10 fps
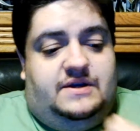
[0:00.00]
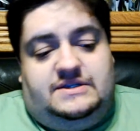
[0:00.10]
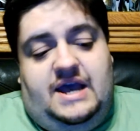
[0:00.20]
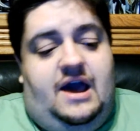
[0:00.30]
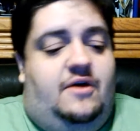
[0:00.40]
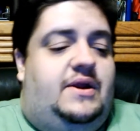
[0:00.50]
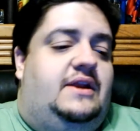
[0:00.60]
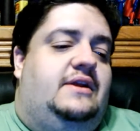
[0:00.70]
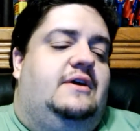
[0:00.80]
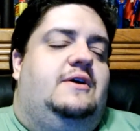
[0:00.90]
things out,
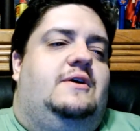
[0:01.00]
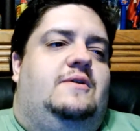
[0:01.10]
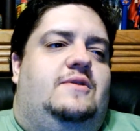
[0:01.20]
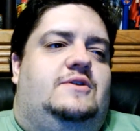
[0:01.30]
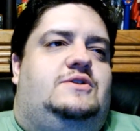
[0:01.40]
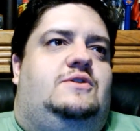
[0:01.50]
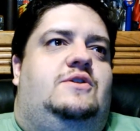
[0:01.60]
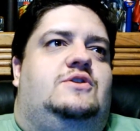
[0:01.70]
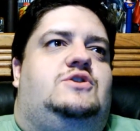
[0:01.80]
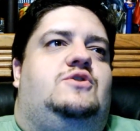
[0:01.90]
and the,
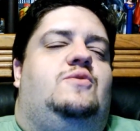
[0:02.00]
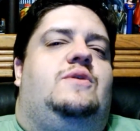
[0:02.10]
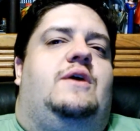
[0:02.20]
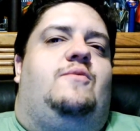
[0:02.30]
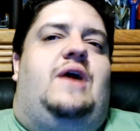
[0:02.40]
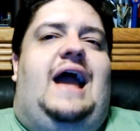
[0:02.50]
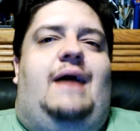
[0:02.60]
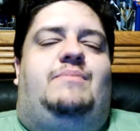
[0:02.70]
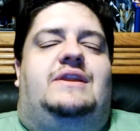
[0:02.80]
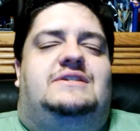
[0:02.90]
the two that were
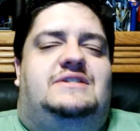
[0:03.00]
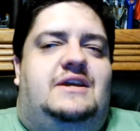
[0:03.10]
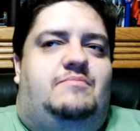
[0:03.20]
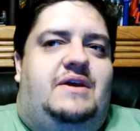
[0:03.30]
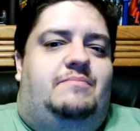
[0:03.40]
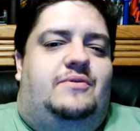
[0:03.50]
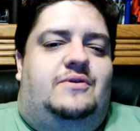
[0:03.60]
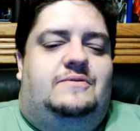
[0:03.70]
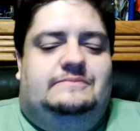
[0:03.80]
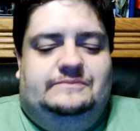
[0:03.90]
happy to see
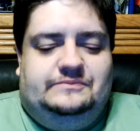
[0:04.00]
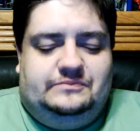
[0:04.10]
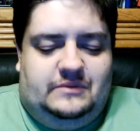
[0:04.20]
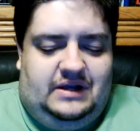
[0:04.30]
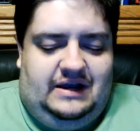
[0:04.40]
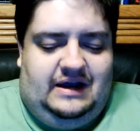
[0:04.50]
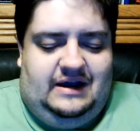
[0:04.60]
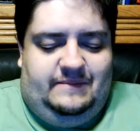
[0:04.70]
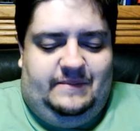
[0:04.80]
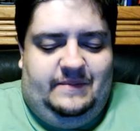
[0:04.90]
people,
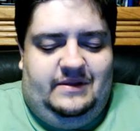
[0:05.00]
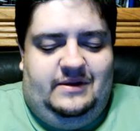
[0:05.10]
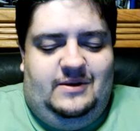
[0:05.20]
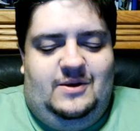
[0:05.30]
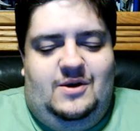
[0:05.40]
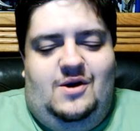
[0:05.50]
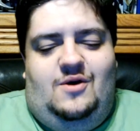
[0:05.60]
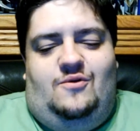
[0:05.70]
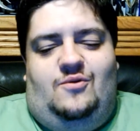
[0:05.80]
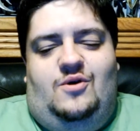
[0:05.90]
um,
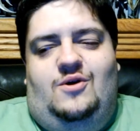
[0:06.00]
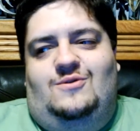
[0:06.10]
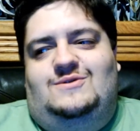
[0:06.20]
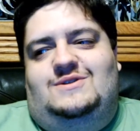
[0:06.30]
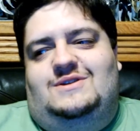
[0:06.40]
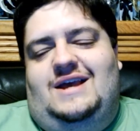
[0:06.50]
Rose...